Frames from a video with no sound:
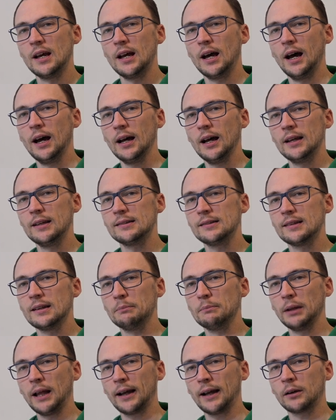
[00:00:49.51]
Uh, it's
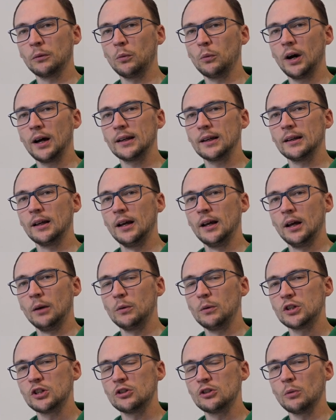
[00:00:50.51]
in black and white,
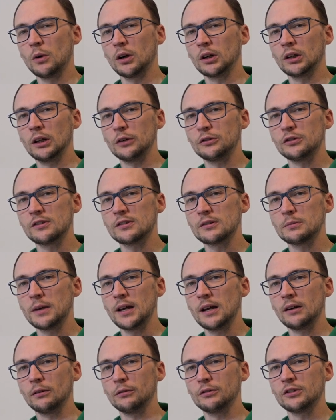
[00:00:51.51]
which is the one closest to me
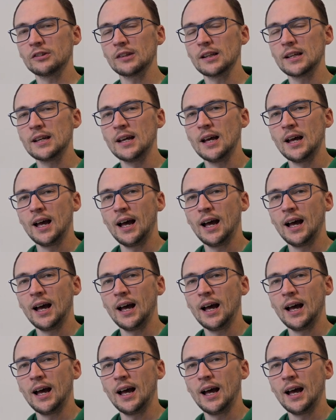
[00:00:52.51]
here, obviously.